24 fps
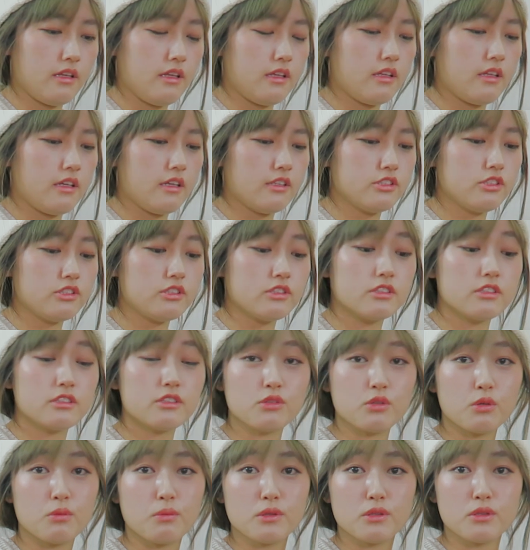and I actually
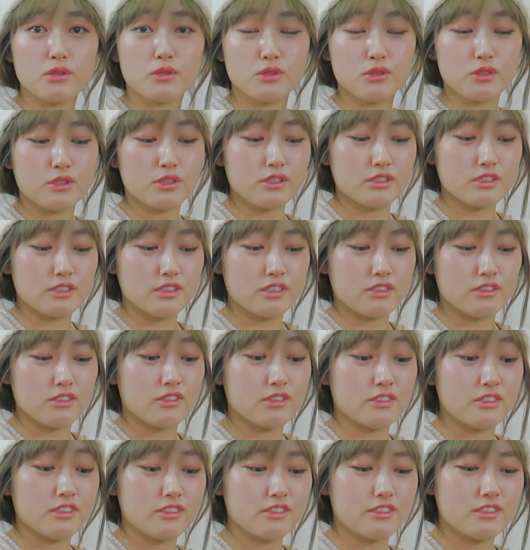didn't know about the New Year's thing
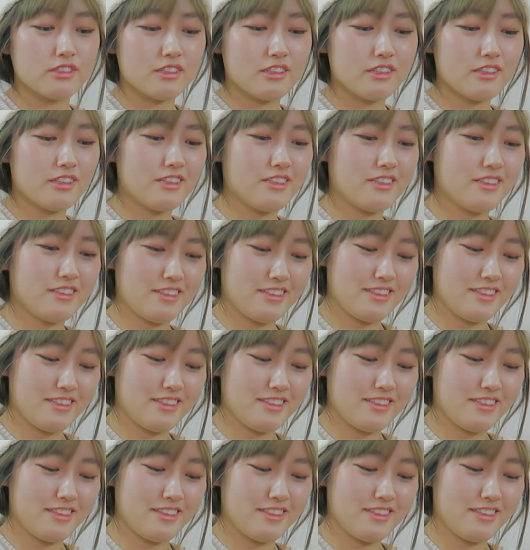until yesterday.